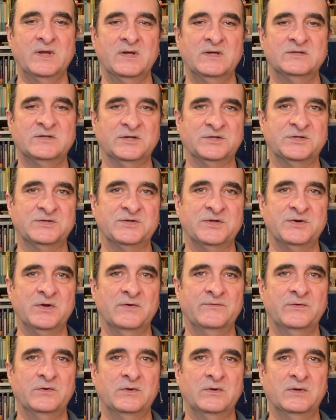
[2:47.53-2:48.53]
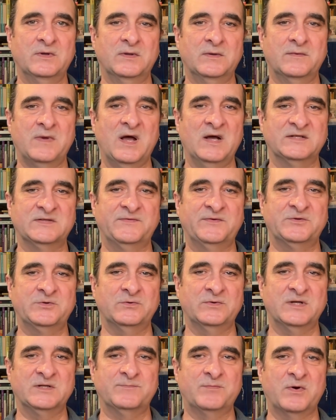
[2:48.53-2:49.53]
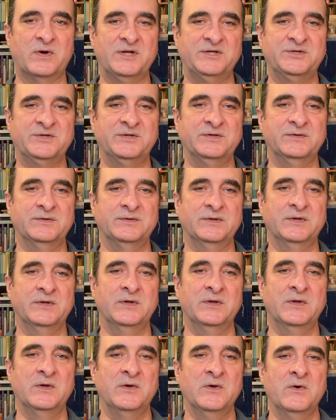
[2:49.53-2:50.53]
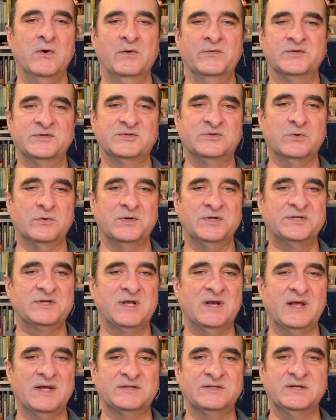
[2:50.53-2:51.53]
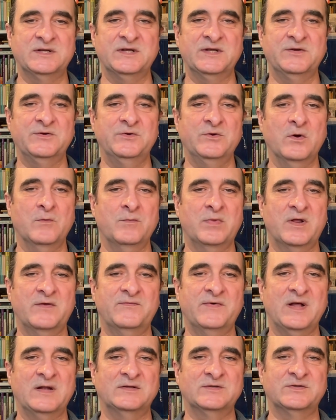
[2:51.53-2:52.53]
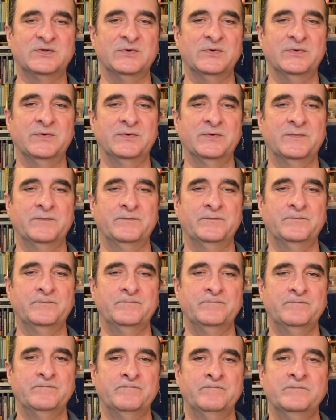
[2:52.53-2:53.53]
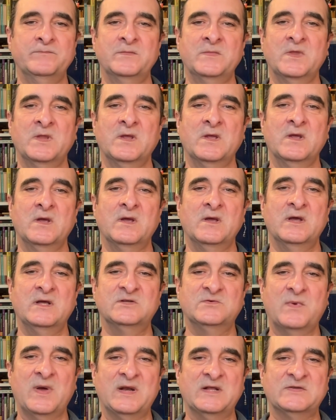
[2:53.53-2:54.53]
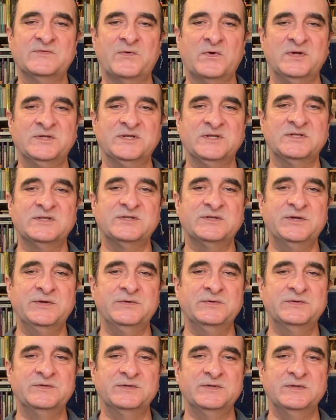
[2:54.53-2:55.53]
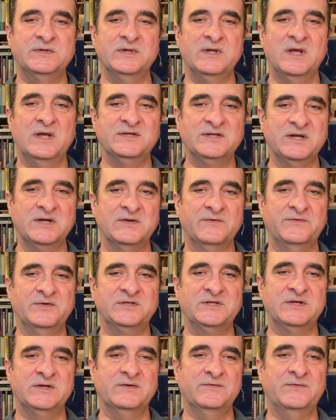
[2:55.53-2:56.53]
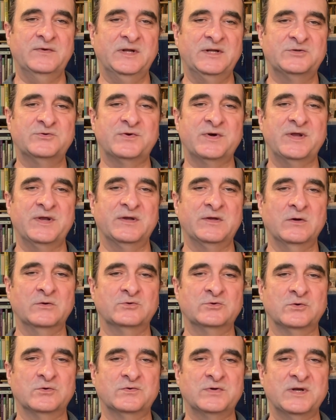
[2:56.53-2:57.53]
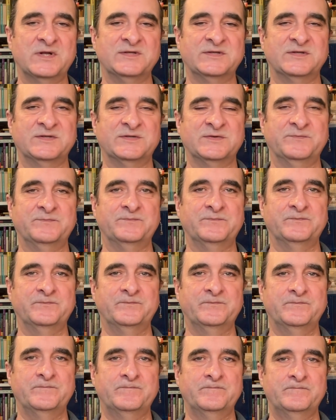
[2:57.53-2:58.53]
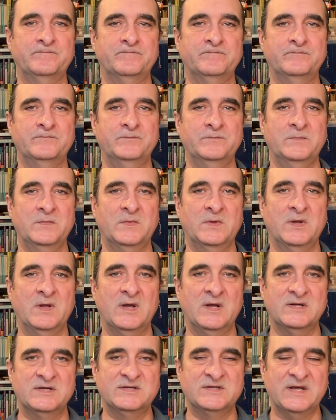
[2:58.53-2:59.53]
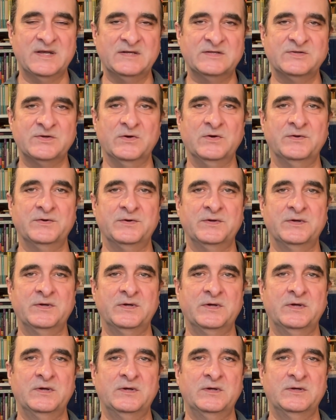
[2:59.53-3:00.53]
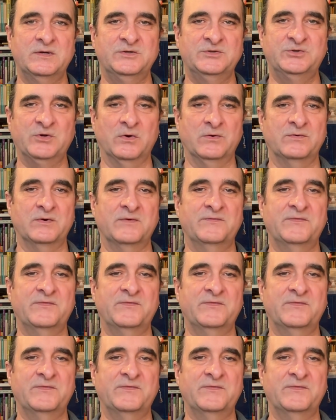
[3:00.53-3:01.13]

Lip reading: such as the novel Artificial Respiration or the stories collected in Nombre Falso, as well as for his astute and innovative literary and cultural criticism, takes on genre